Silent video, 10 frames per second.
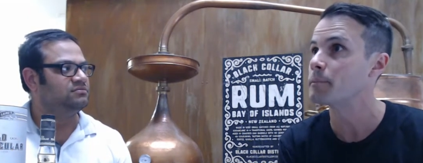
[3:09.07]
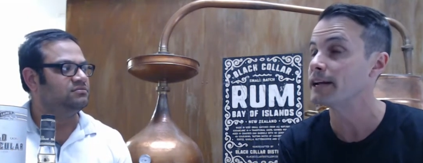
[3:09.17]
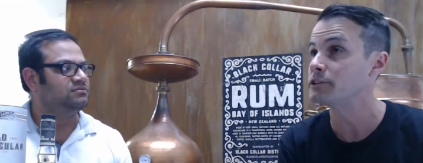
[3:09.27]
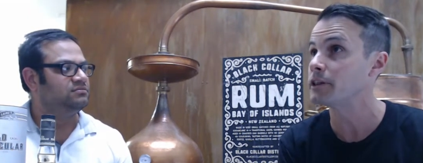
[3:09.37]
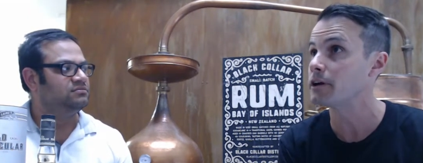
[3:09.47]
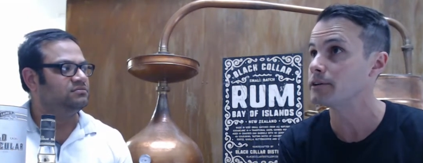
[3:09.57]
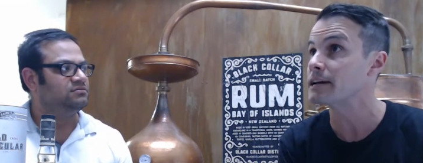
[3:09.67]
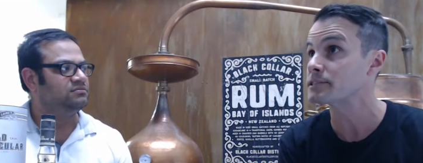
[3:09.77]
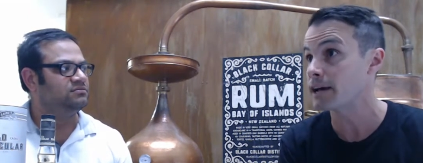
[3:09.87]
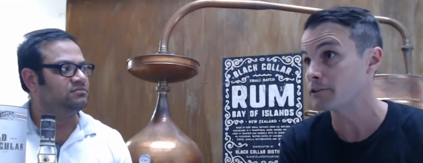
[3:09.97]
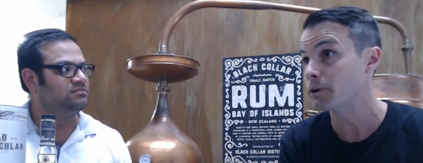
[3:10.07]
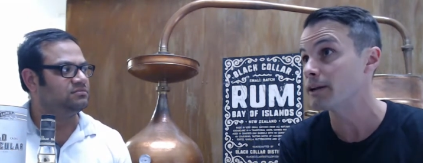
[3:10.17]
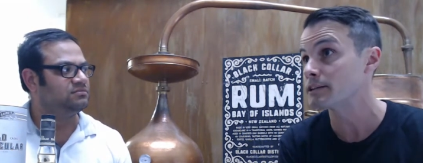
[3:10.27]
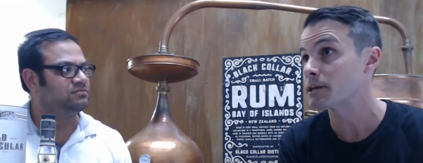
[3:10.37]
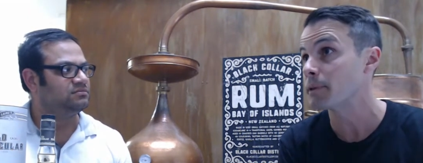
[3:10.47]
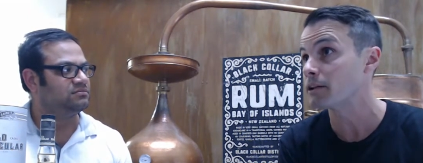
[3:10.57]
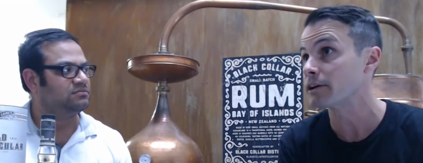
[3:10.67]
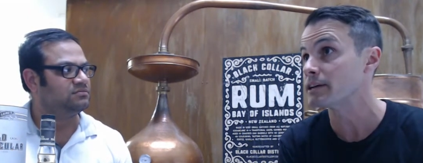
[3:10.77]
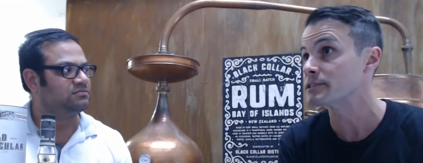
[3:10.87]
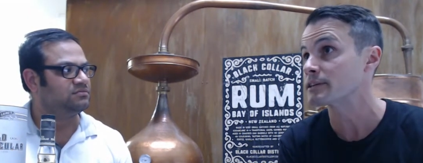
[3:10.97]
Speaker 1: actually though, I start to it's about like
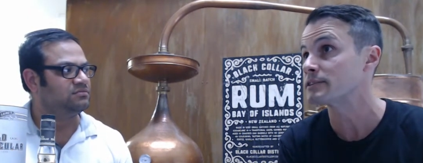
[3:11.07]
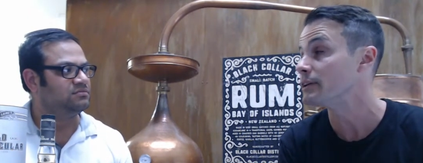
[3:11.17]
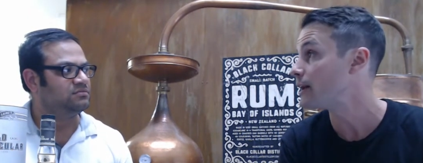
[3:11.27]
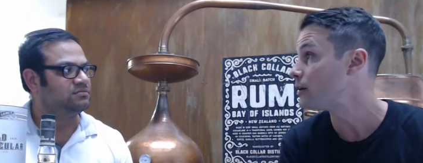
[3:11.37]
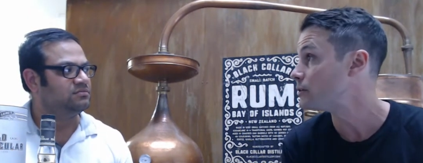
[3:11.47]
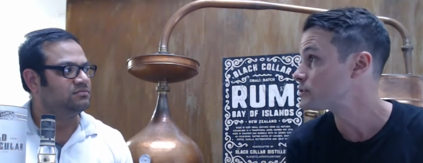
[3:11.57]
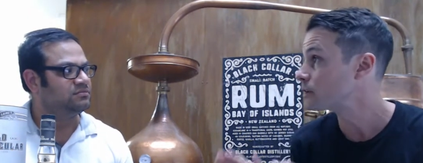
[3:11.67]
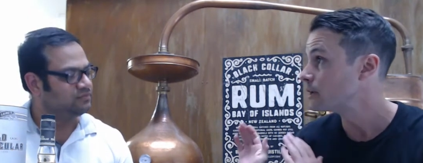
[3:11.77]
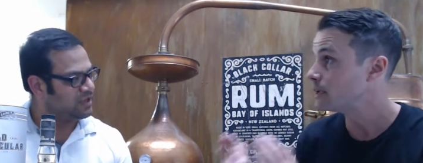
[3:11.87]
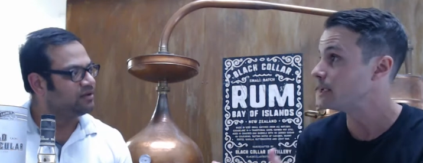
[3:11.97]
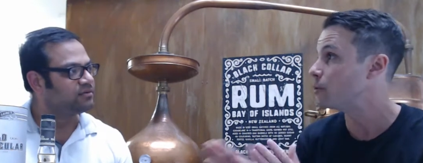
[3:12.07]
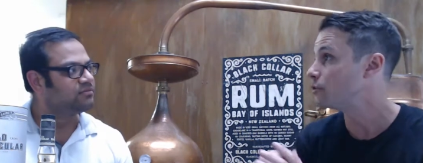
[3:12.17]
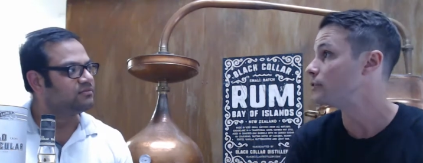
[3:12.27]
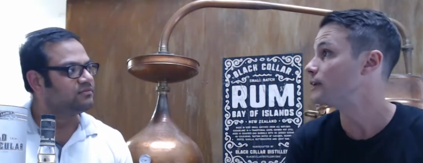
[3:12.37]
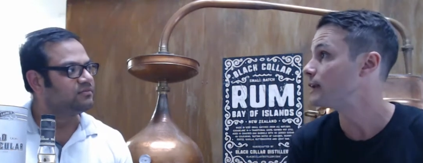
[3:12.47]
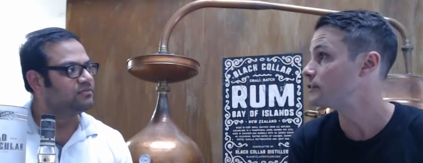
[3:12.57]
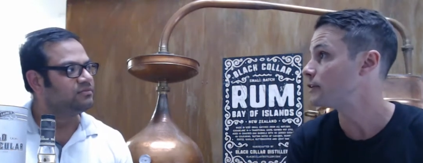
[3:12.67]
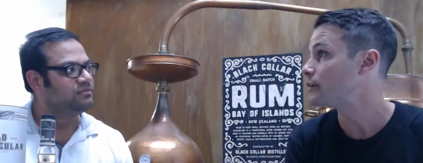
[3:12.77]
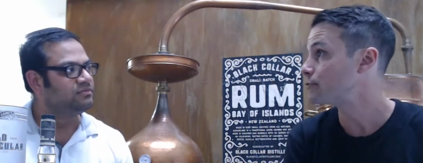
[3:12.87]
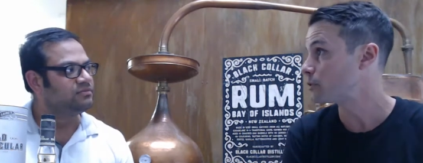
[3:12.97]
a 16 hours. Yep. Yeah, we'll do the actually
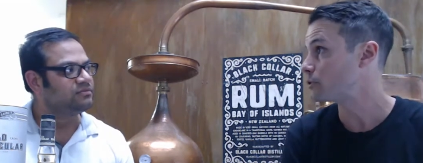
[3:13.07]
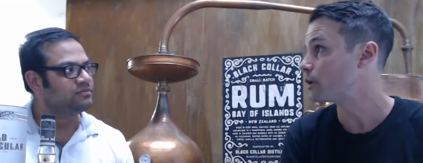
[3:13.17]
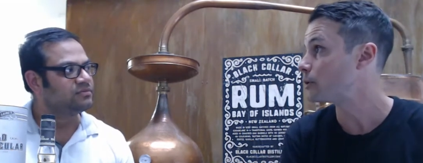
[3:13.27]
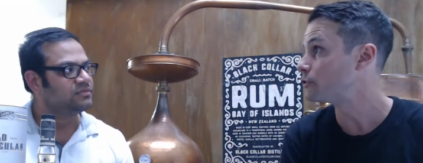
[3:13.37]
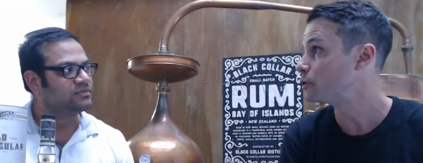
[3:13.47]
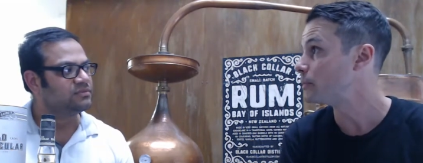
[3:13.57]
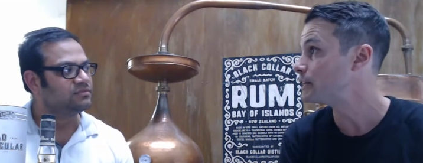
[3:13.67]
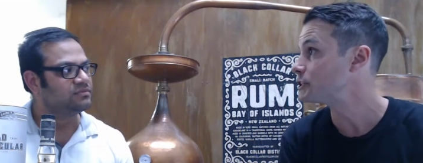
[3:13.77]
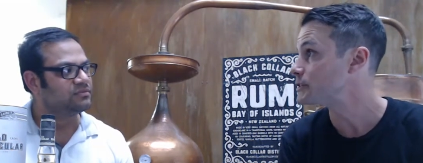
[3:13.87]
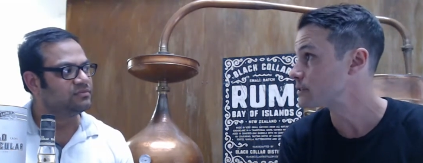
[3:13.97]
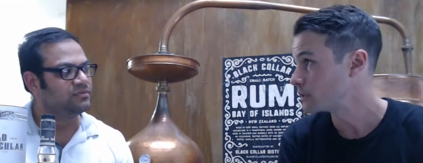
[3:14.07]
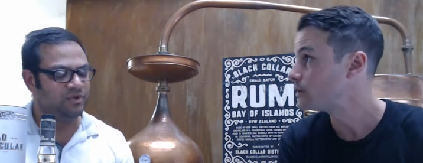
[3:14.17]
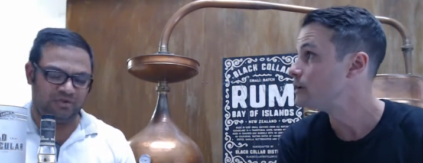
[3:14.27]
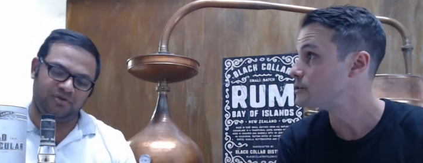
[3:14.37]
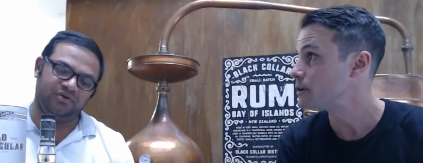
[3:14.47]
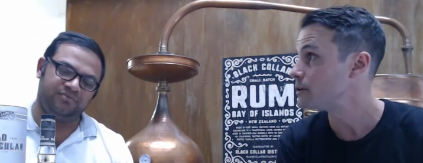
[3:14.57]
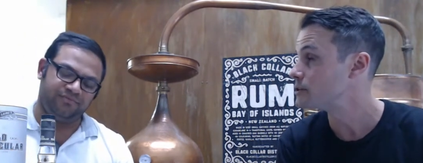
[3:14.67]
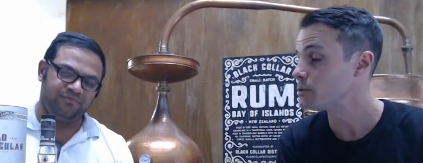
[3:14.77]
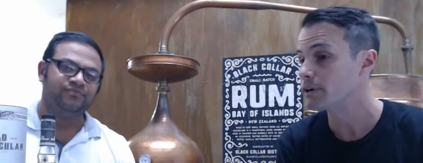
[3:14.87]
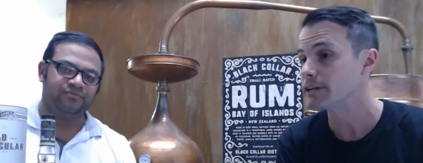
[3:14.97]
a full though, two batches. So it is
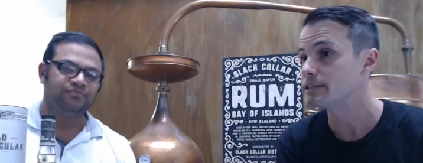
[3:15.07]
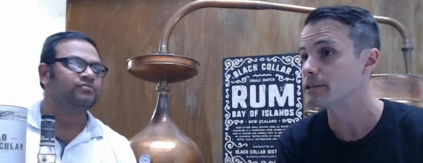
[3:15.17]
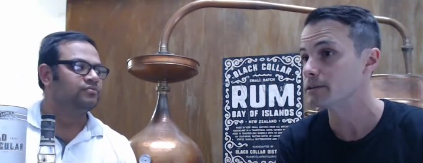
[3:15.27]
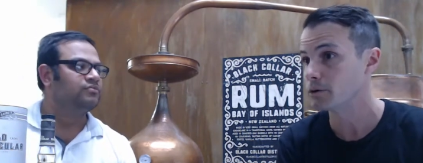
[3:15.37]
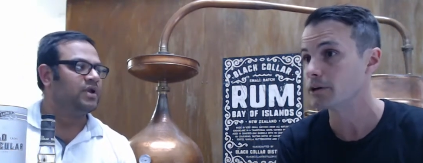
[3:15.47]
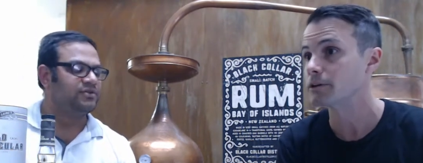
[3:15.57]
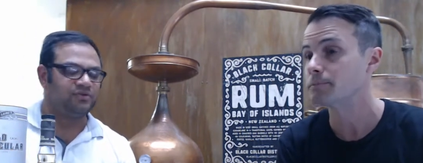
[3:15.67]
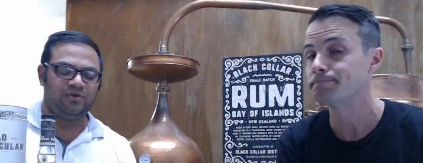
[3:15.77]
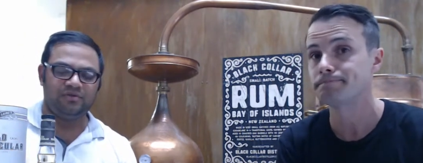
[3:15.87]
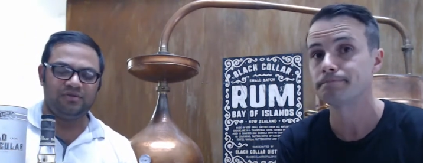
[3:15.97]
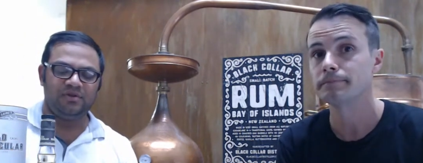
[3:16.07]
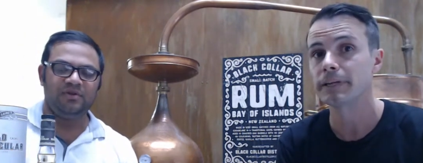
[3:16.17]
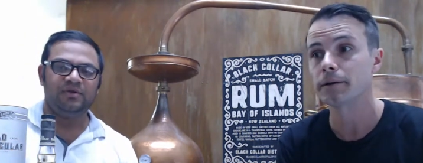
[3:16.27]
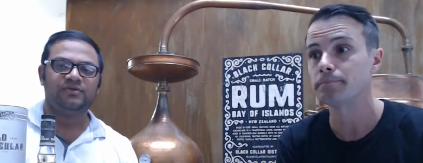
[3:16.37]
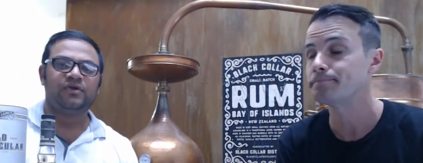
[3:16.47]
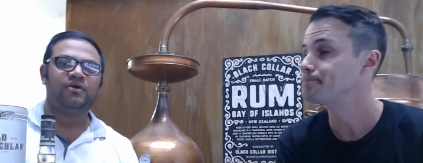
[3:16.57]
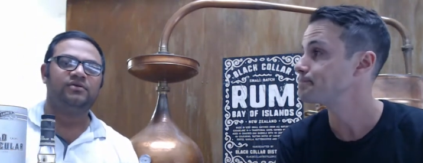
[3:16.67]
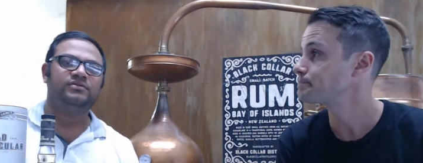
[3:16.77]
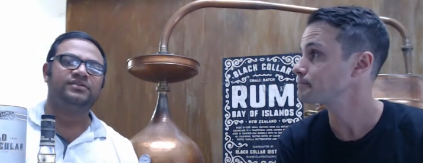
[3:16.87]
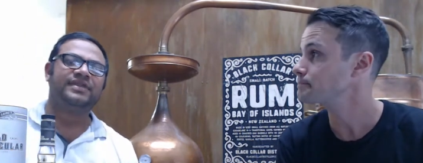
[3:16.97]
quite
Speaker 2: easy. Quite That's good. good. Yeah. So
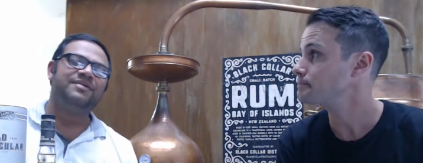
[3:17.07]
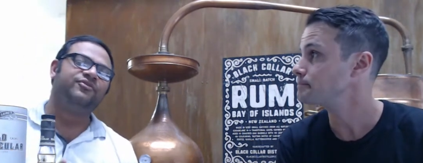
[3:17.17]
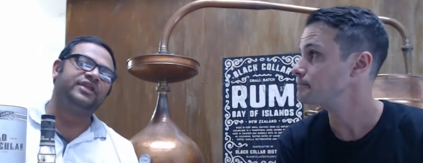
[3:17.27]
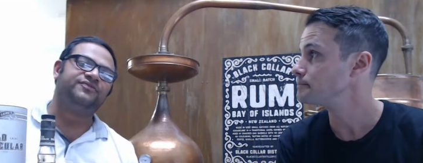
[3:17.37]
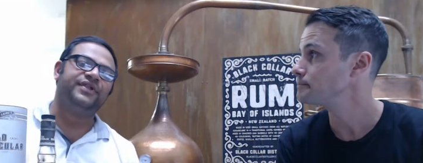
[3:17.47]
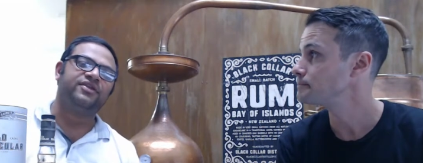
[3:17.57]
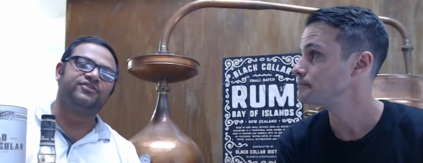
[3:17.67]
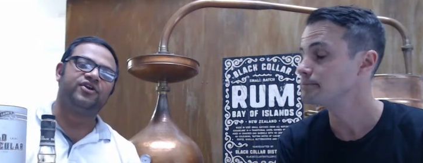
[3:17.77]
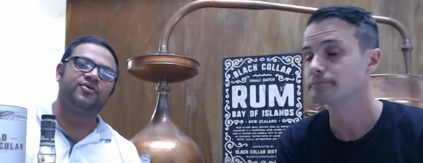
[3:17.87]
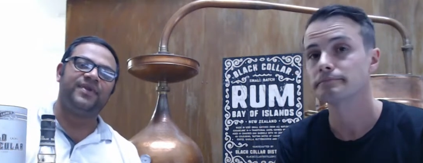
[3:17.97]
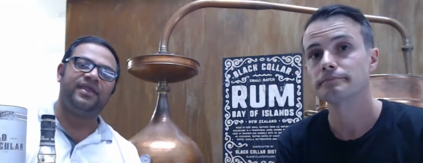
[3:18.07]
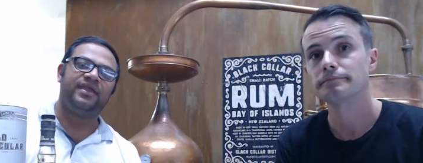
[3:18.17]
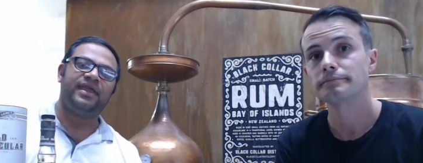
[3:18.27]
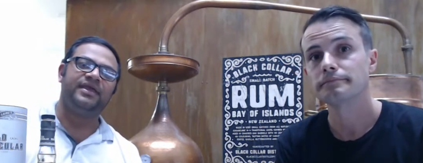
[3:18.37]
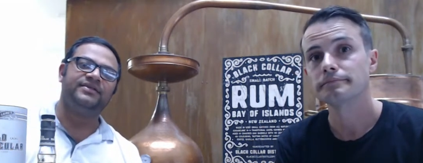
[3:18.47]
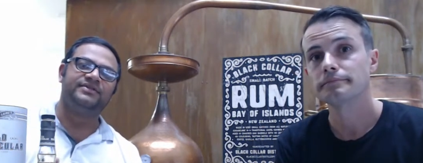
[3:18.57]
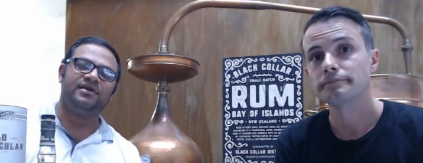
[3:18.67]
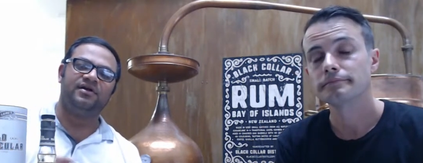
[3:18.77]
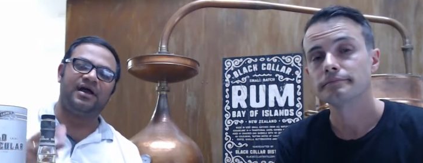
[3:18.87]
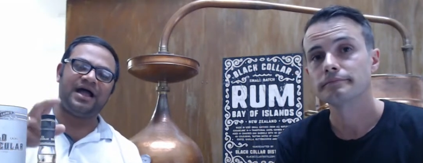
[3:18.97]
the theme of these videos is going to be is
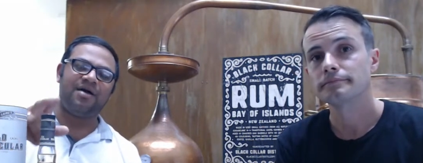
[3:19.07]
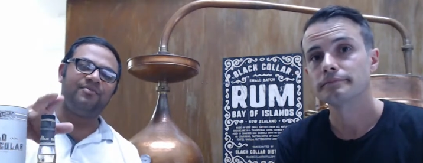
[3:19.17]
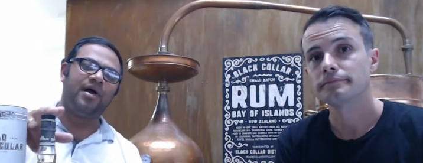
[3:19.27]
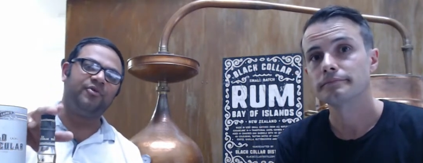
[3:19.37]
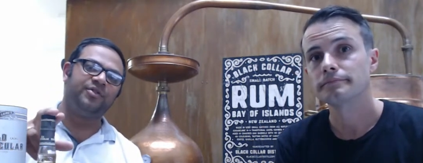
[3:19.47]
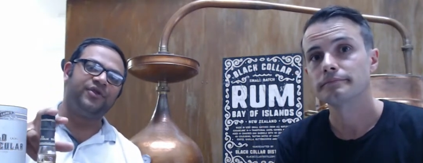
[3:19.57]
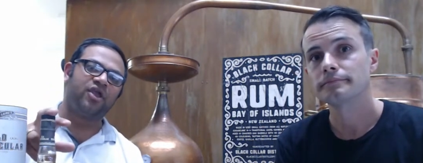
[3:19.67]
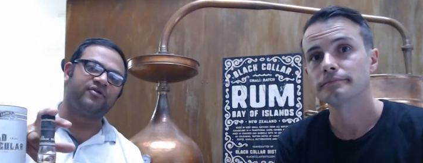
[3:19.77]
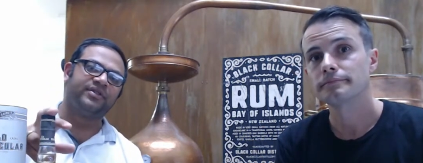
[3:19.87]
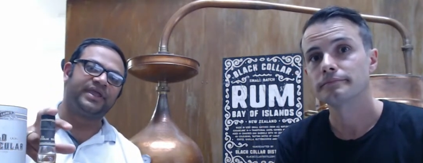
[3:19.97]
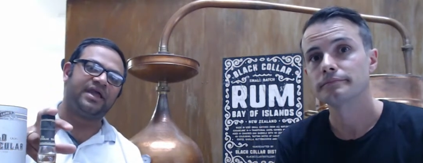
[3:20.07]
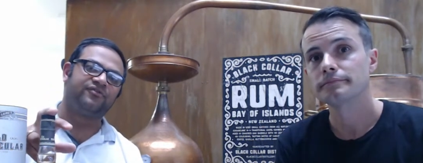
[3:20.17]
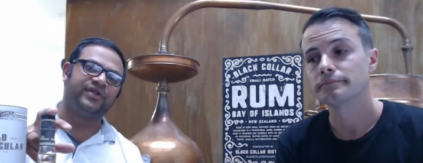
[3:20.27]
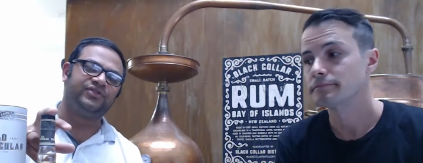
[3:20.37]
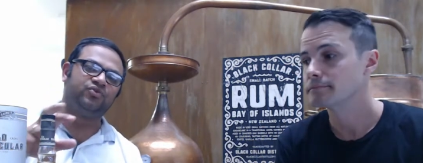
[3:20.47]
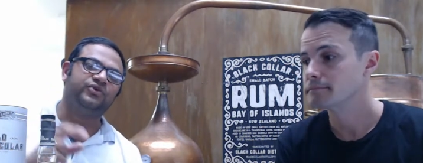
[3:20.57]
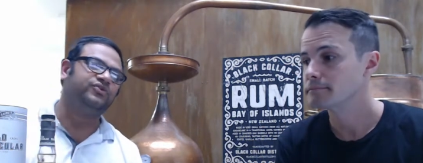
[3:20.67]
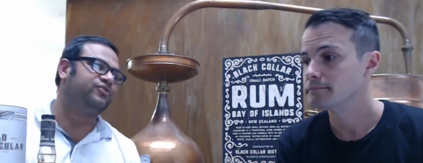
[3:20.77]
um, I'm going to be going around the country talking to